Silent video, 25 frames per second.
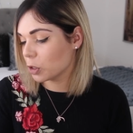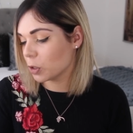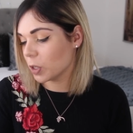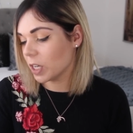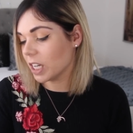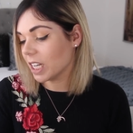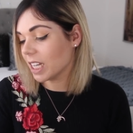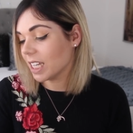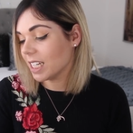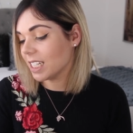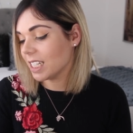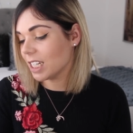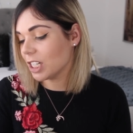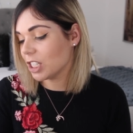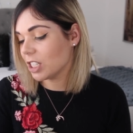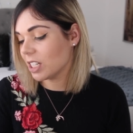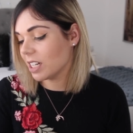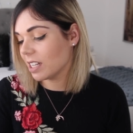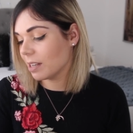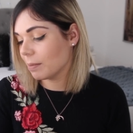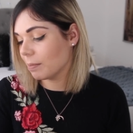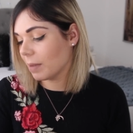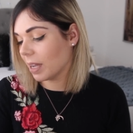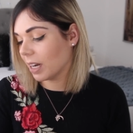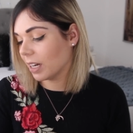Treat
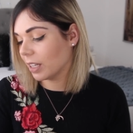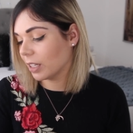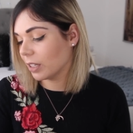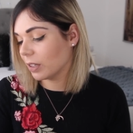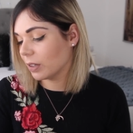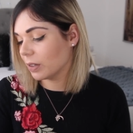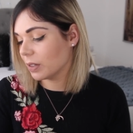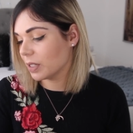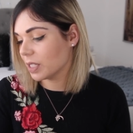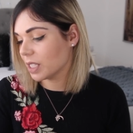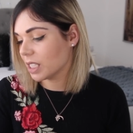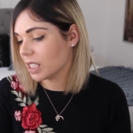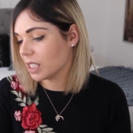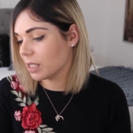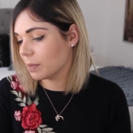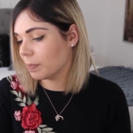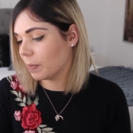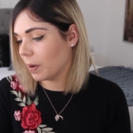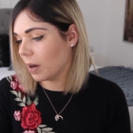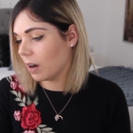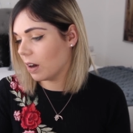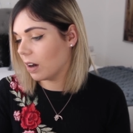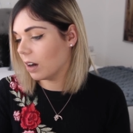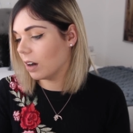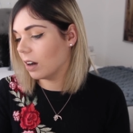Conditioning Manicure
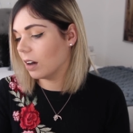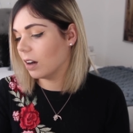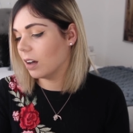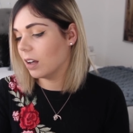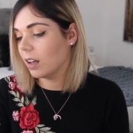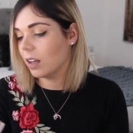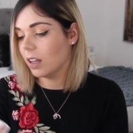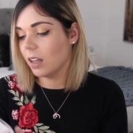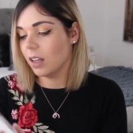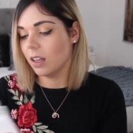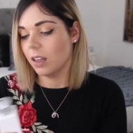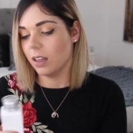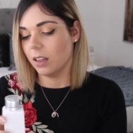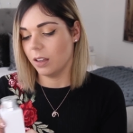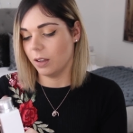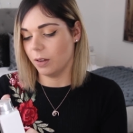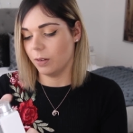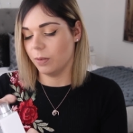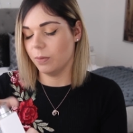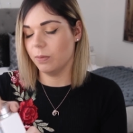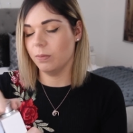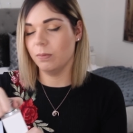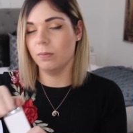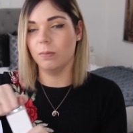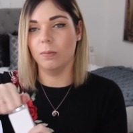Spa.
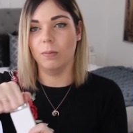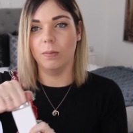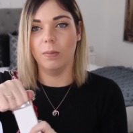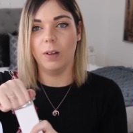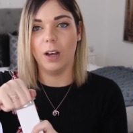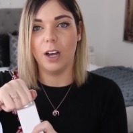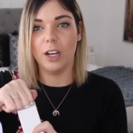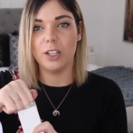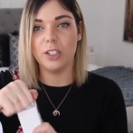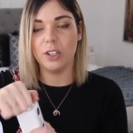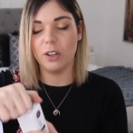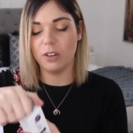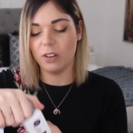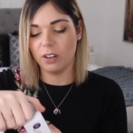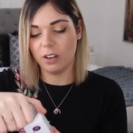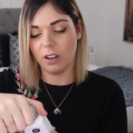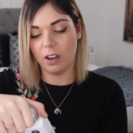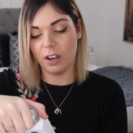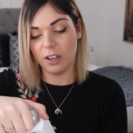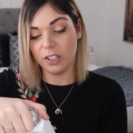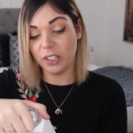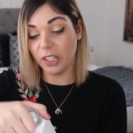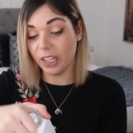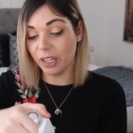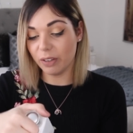I
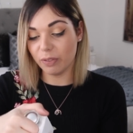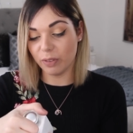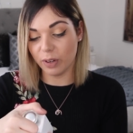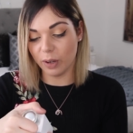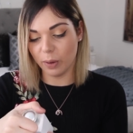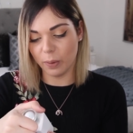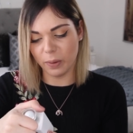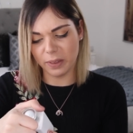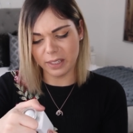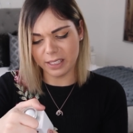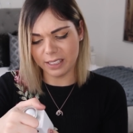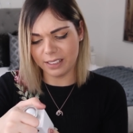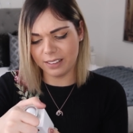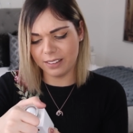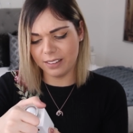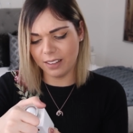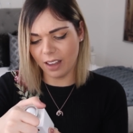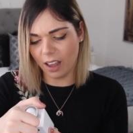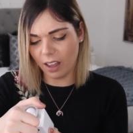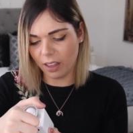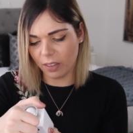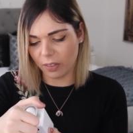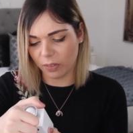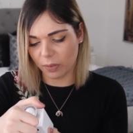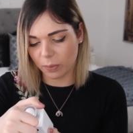don't even know what this
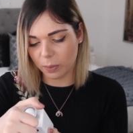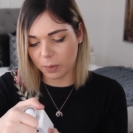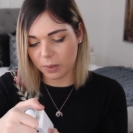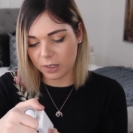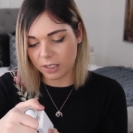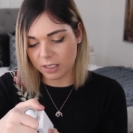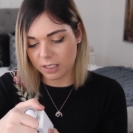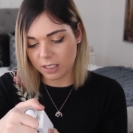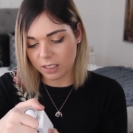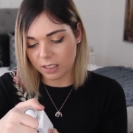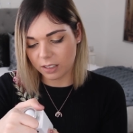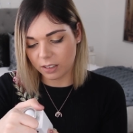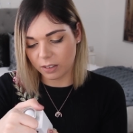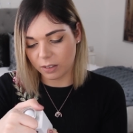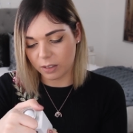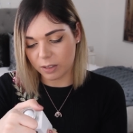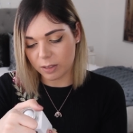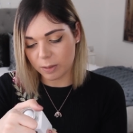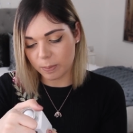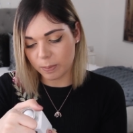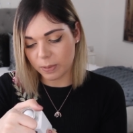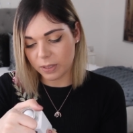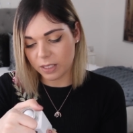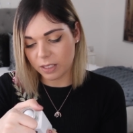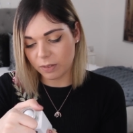does. What does it do?
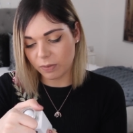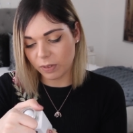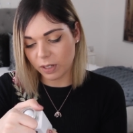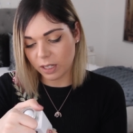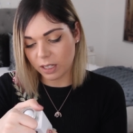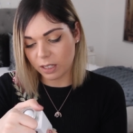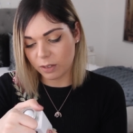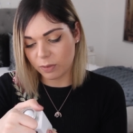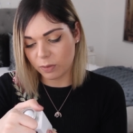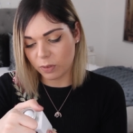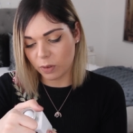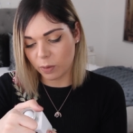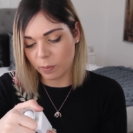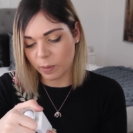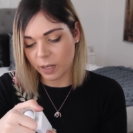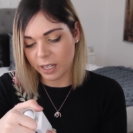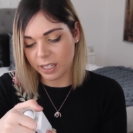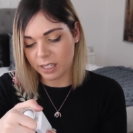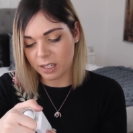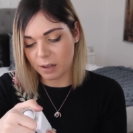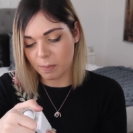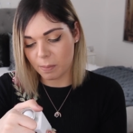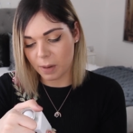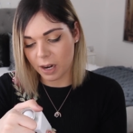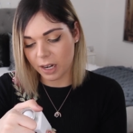Specifically
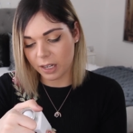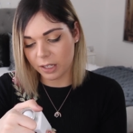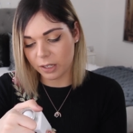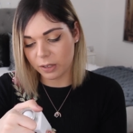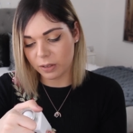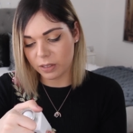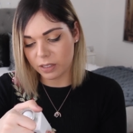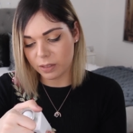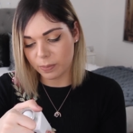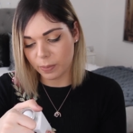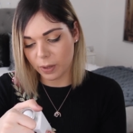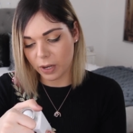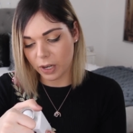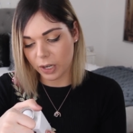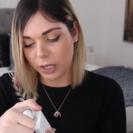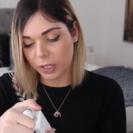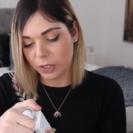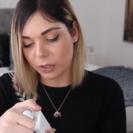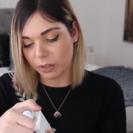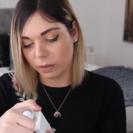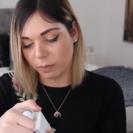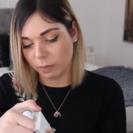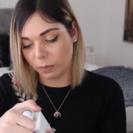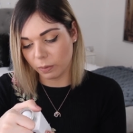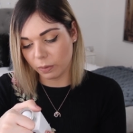formulated manicure spa
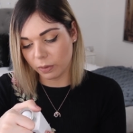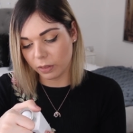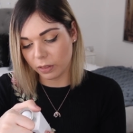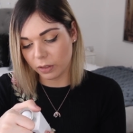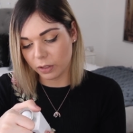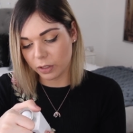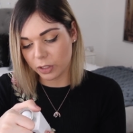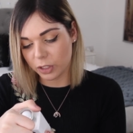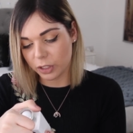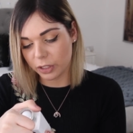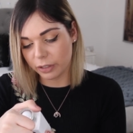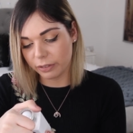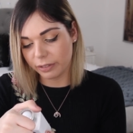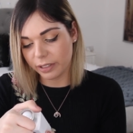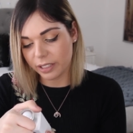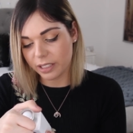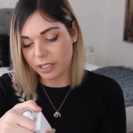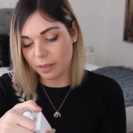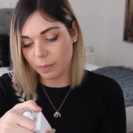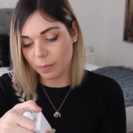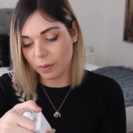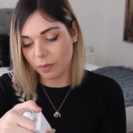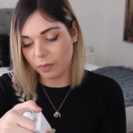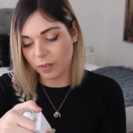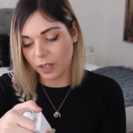treatment with luxurious
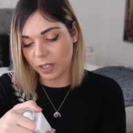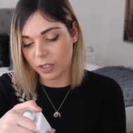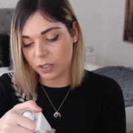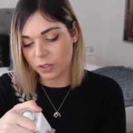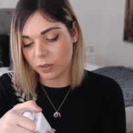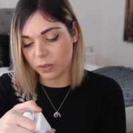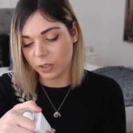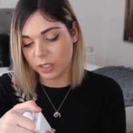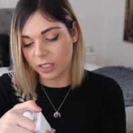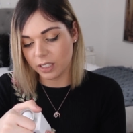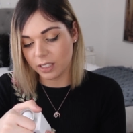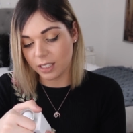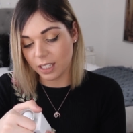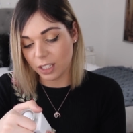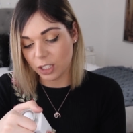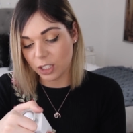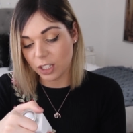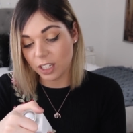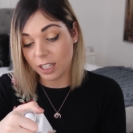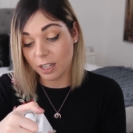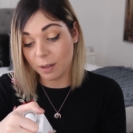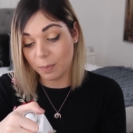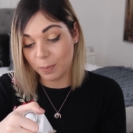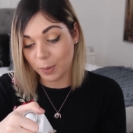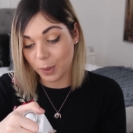and professional
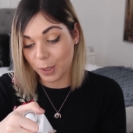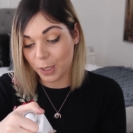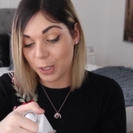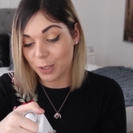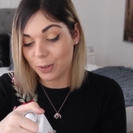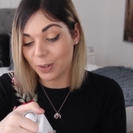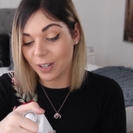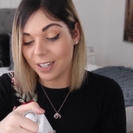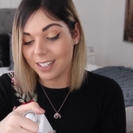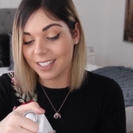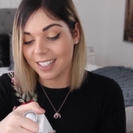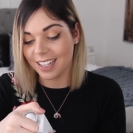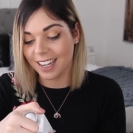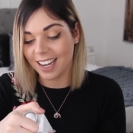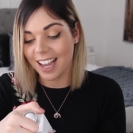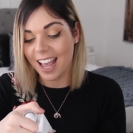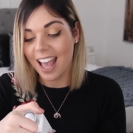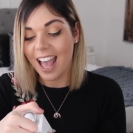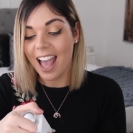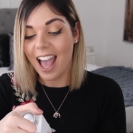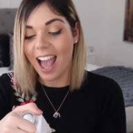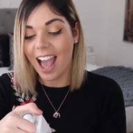conditioning and moisturizing